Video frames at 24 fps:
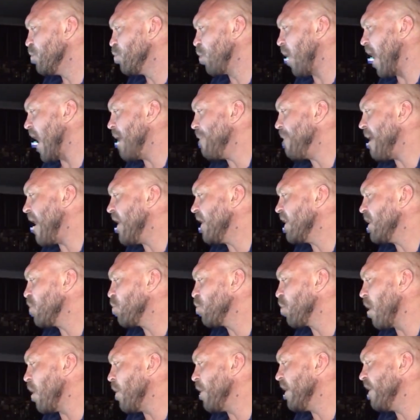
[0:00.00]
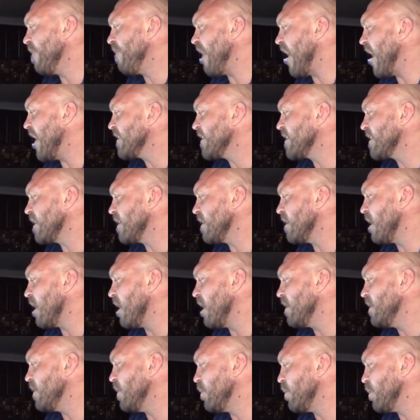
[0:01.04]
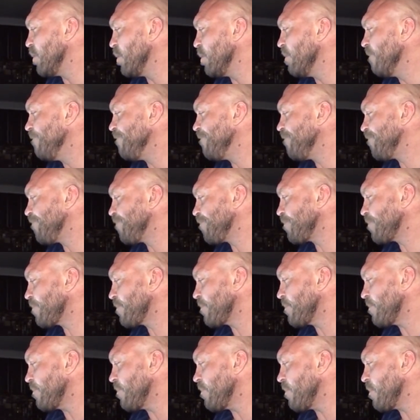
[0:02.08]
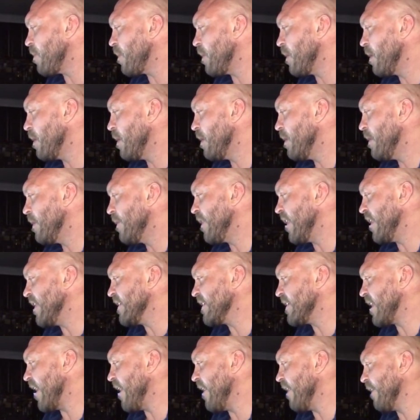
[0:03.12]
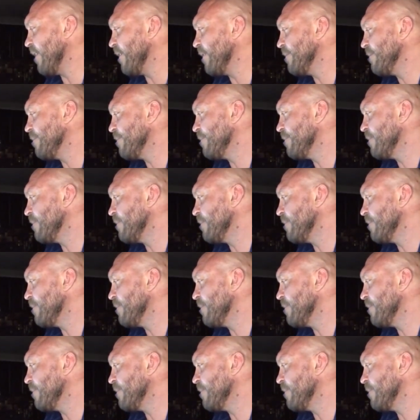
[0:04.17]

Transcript: Ryback growing fast on YouTube, then his hair.